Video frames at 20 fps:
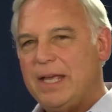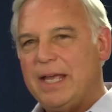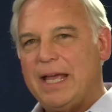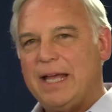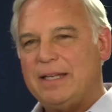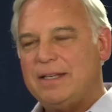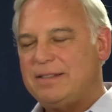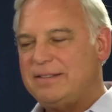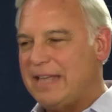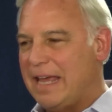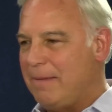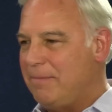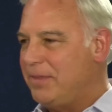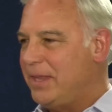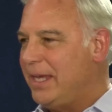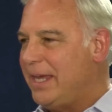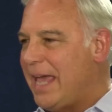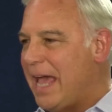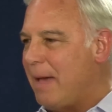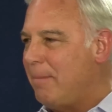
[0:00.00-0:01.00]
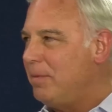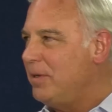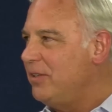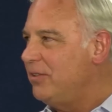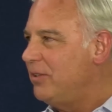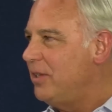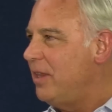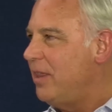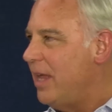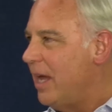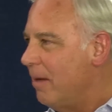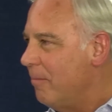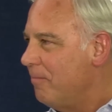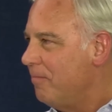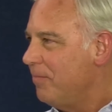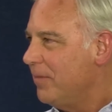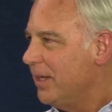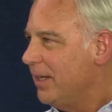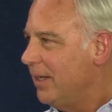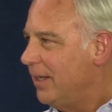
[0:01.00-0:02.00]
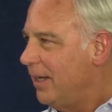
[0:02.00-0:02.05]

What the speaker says: and the same thing happens to them.